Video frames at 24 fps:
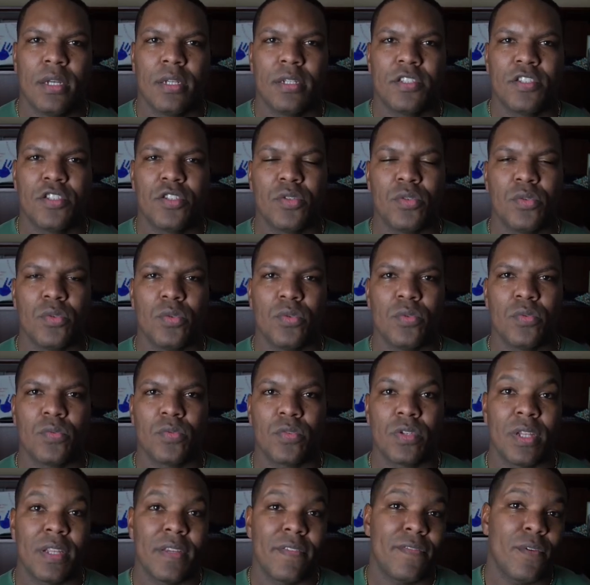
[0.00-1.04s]
to
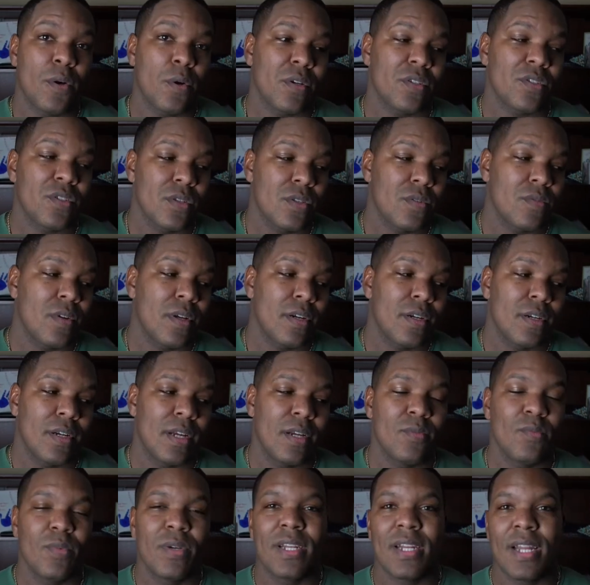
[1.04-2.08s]
really focus on the runner
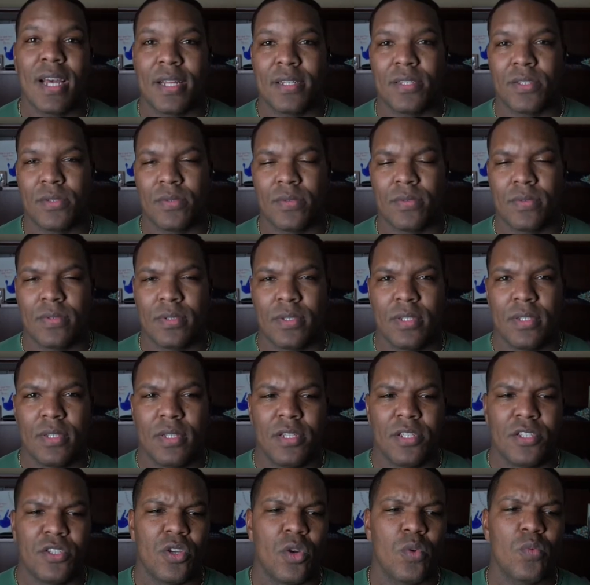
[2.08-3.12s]
and when not to.
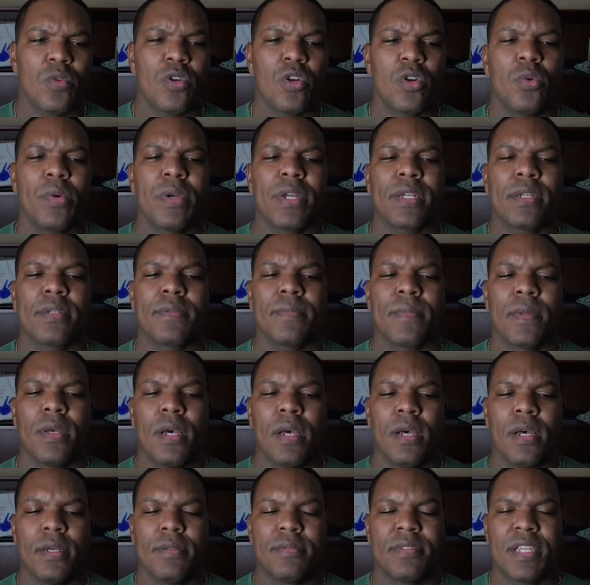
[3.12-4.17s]
So real quick
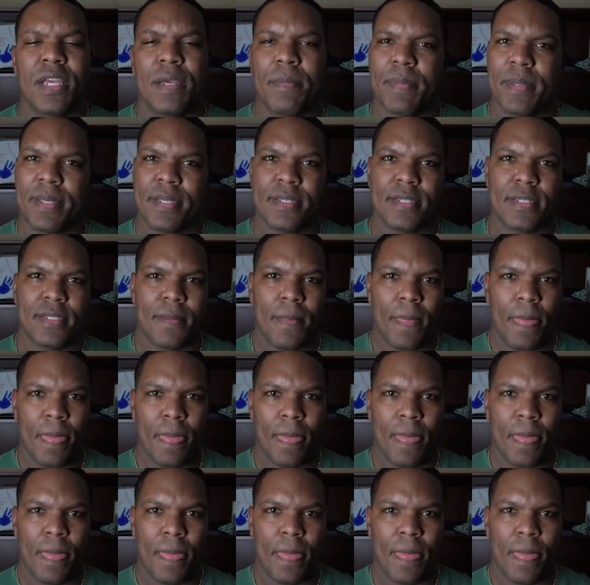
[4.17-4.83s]
tip is,